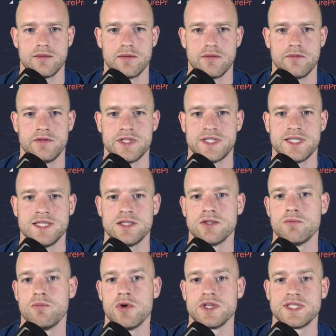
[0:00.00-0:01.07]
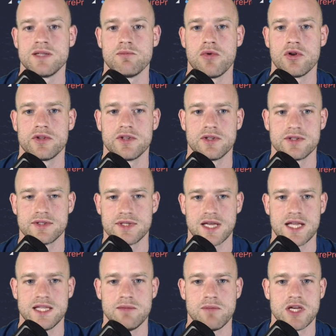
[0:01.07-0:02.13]
This is the most important
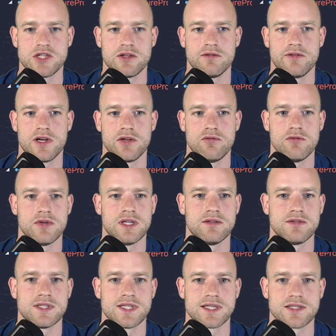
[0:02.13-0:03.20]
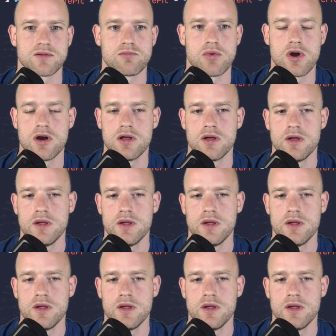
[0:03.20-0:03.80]
animation value in this example.